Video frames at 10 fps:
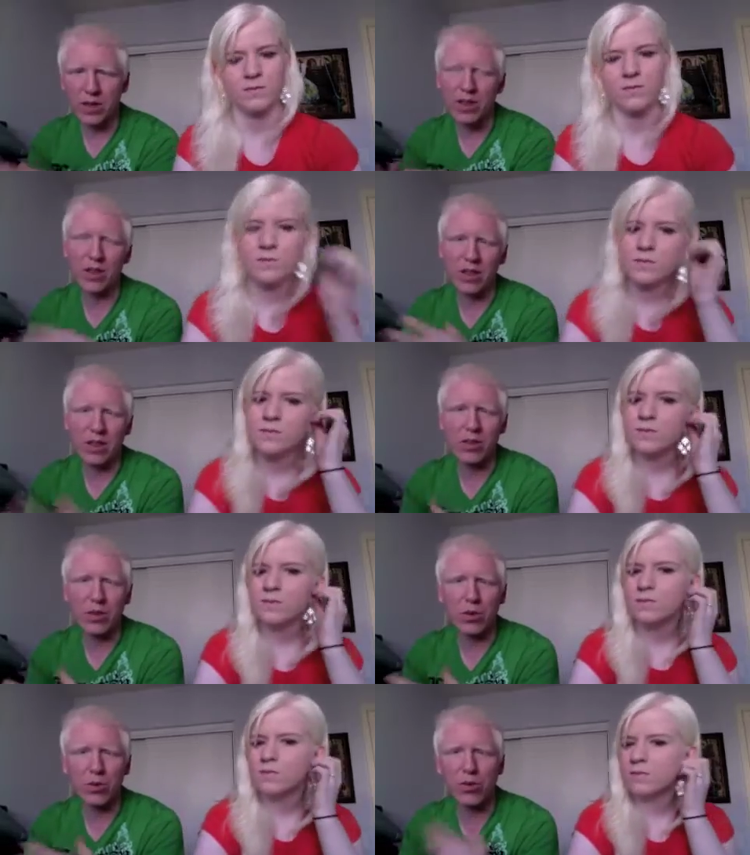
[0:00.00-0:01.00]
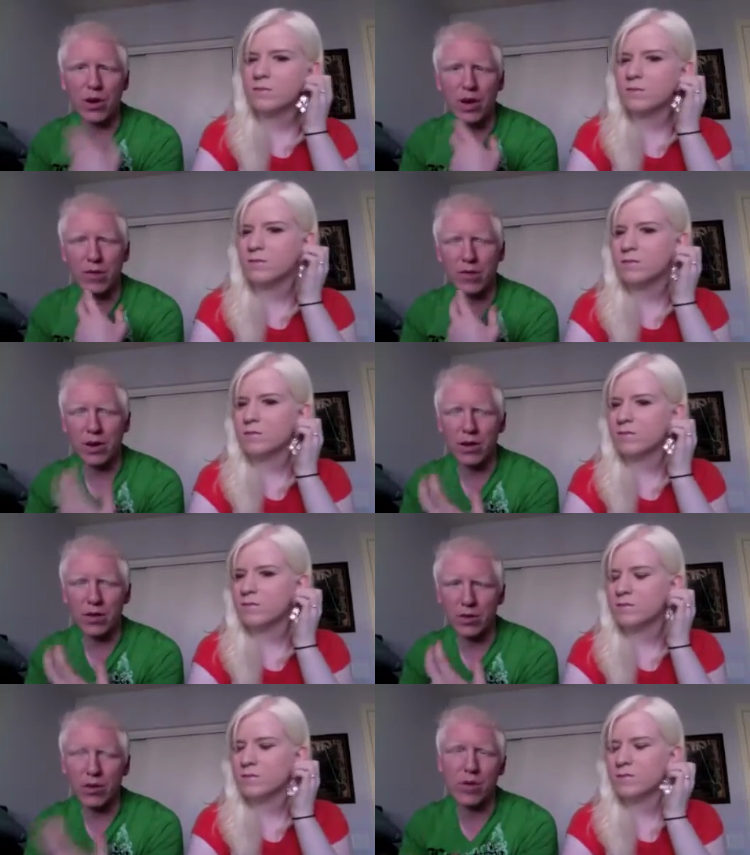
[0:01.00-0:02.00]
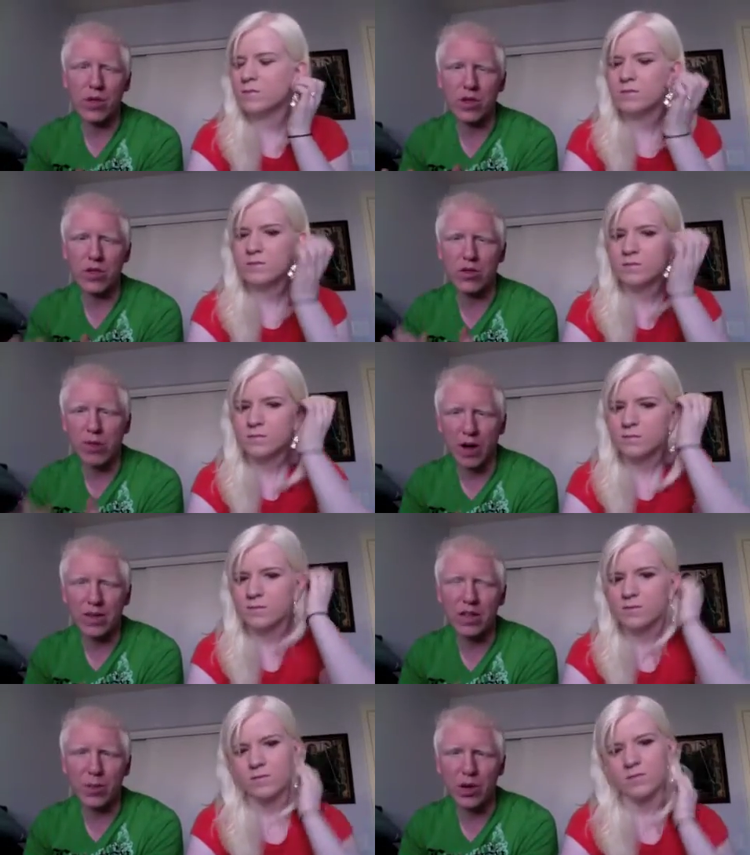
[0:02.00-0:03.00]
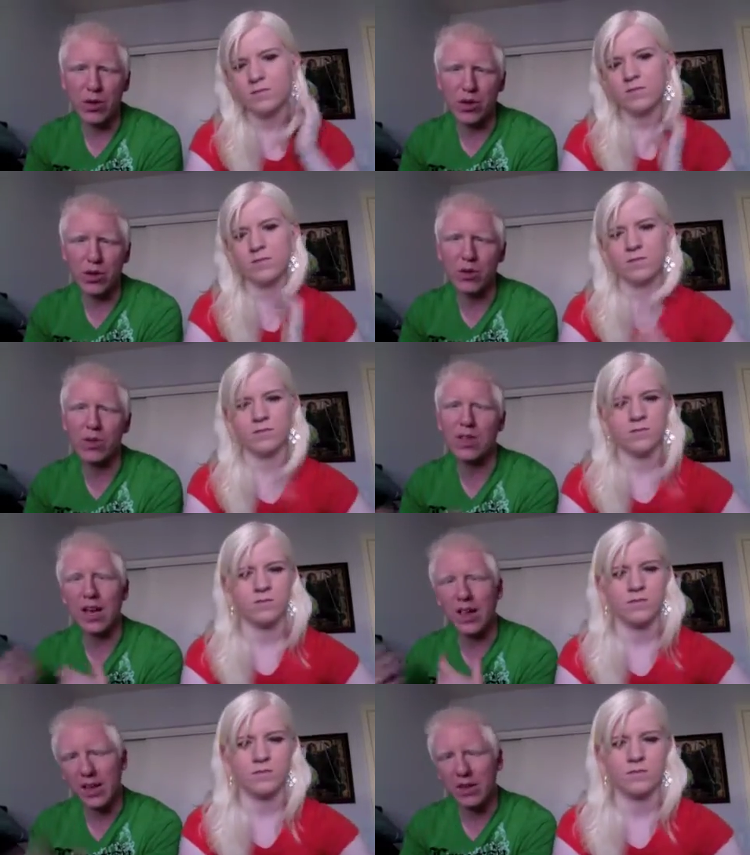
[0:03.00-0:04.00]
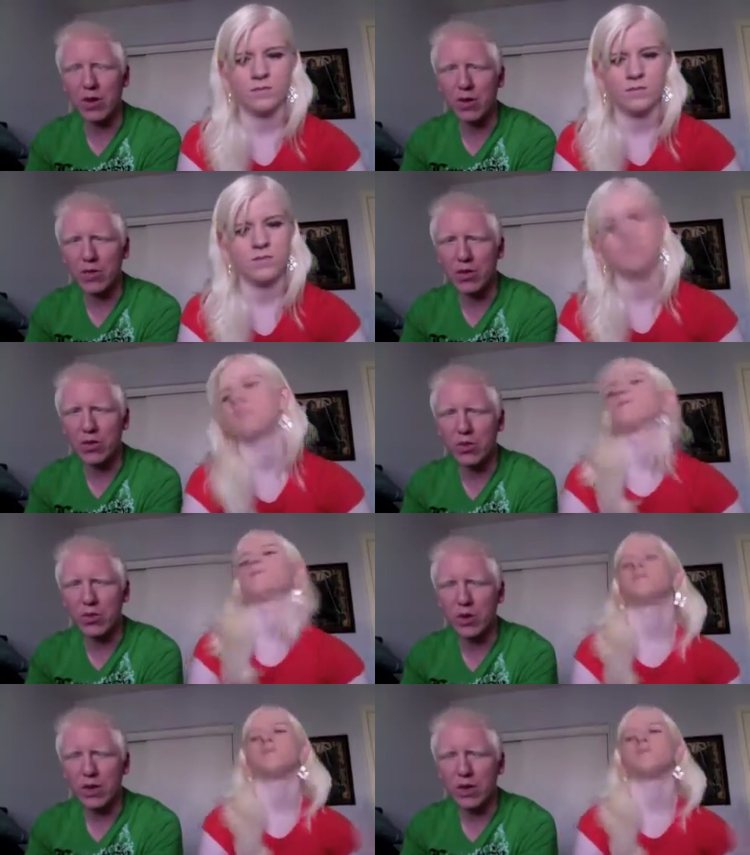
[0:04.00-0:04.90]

Speaker 1: Now this is a low drive, uh, low vision driving specialist. So it's kind of like driving school,